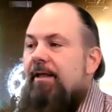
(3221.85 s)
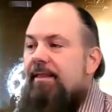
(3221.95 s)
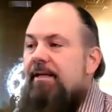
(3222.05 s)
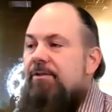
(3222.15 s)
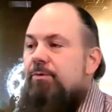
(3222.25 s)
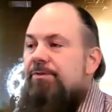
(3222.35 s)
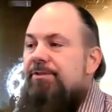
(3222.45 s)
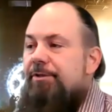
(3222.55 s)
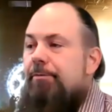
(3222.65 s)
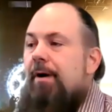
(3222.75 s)
and things will
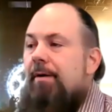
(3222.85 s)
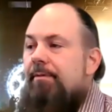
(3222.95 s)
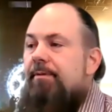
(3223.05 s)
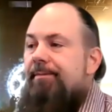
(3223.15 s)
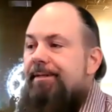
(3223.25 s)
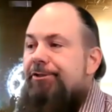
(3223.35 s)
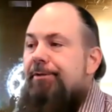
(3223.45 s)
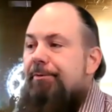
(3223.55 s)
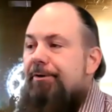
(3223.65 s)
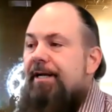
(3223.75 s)
still probably be
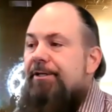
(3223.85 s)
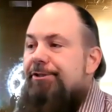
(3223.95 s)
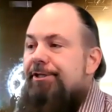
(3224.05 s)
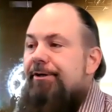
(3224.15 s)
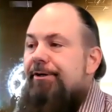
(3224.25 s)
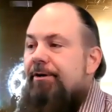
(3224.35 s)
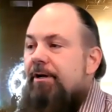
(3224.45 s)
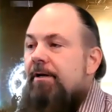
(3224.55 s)
cheaper next year,